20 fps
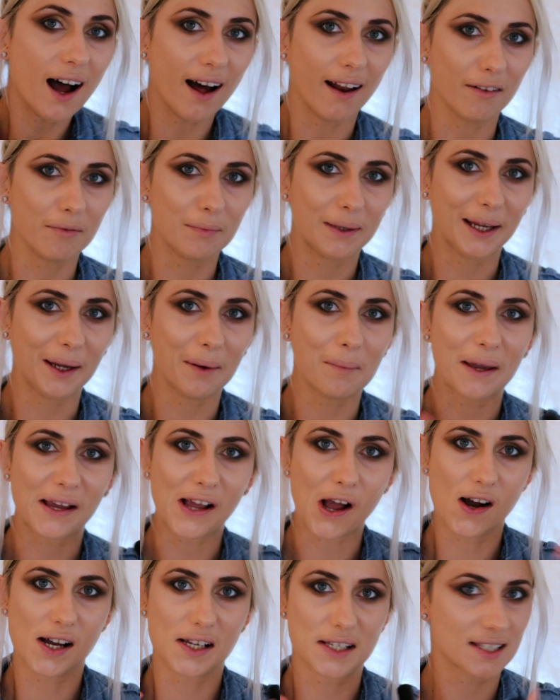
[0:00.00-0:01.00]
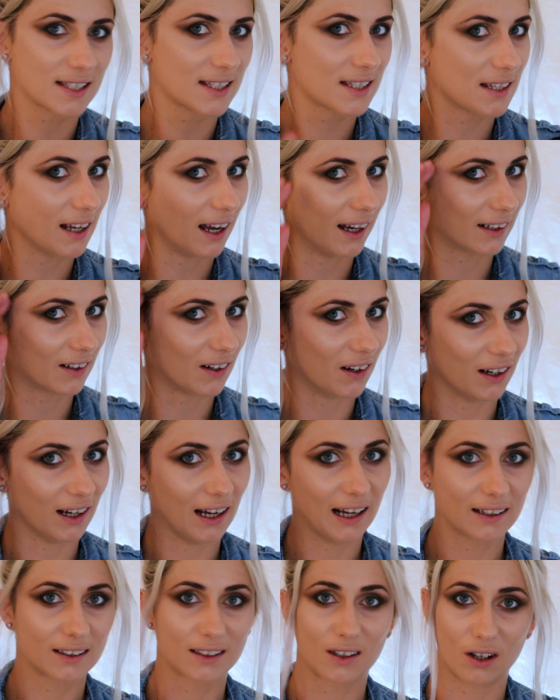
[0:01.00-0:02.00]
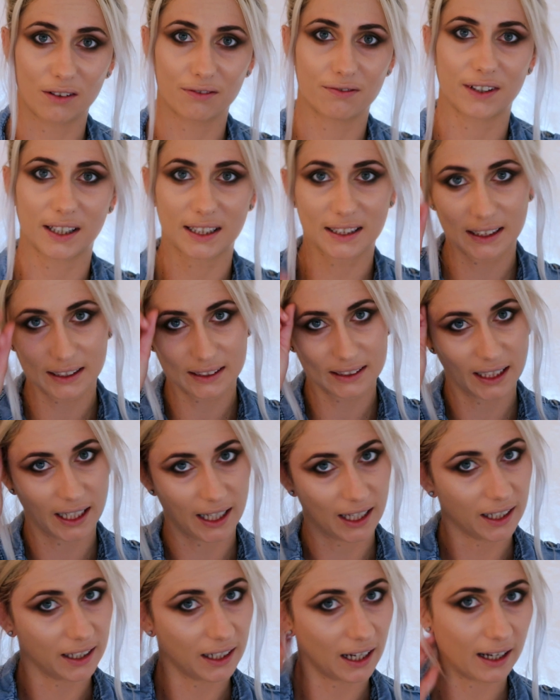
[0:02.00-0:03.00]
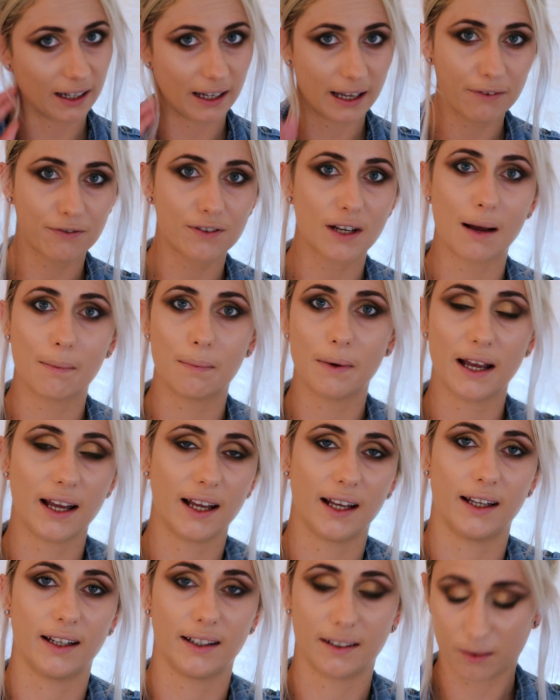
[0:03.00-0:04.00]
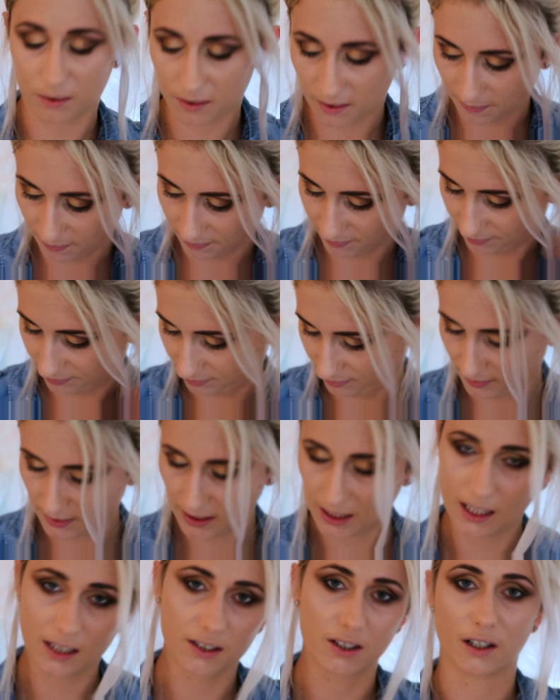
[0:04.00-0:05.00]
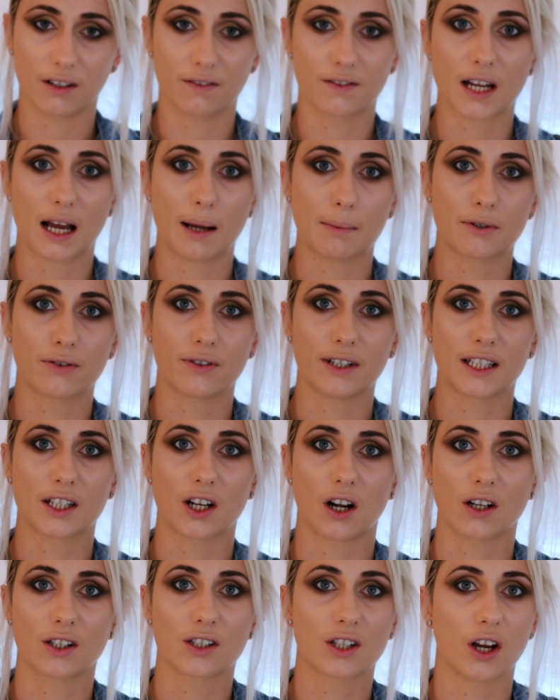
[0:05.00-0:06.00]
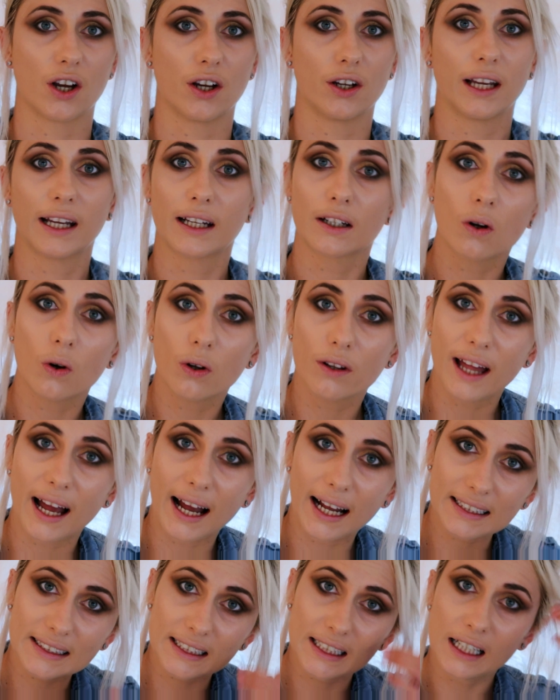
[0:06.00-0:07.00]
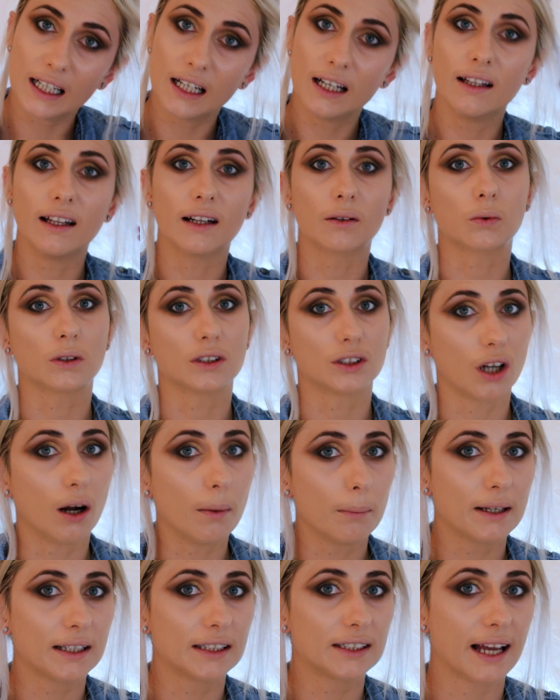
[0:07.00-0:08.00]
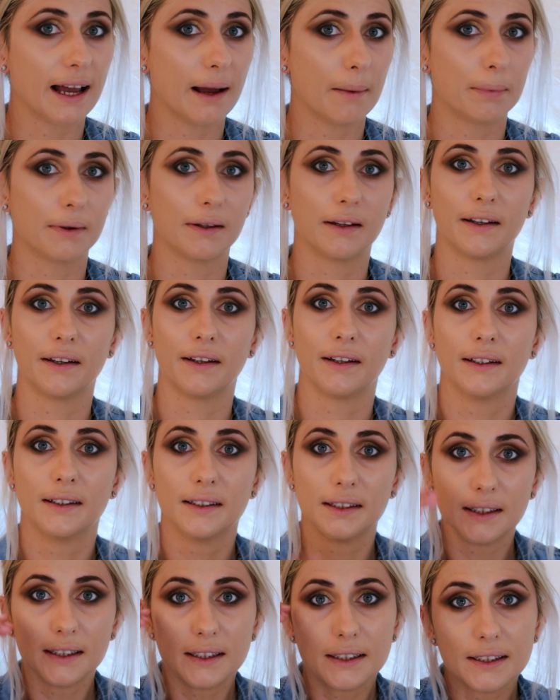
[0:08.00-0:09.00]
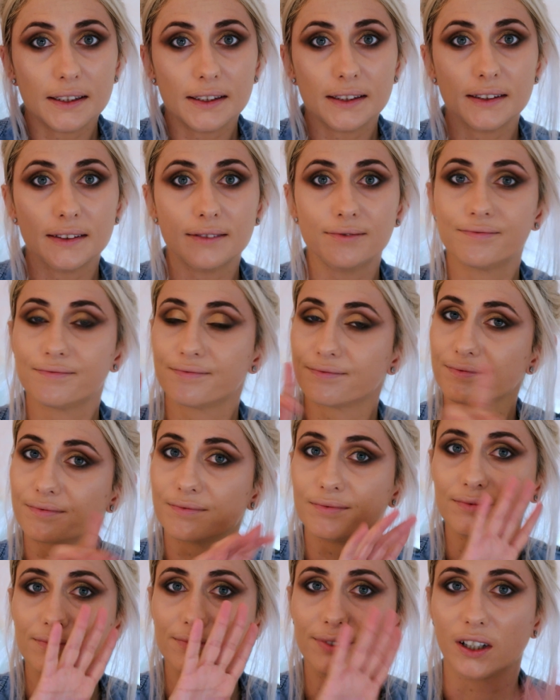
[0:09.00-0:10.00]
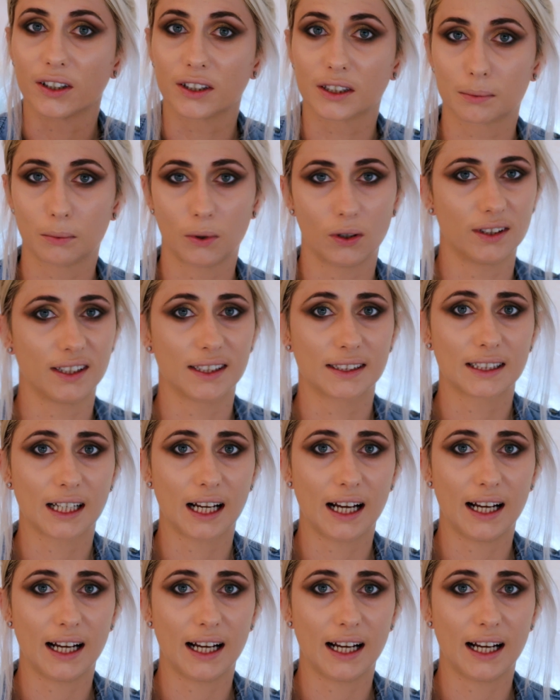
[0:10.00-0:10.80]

out of me because I can't fix it, and I effed up and don't have time to restart, so ignore that. That was not meant to happen. Focus more on this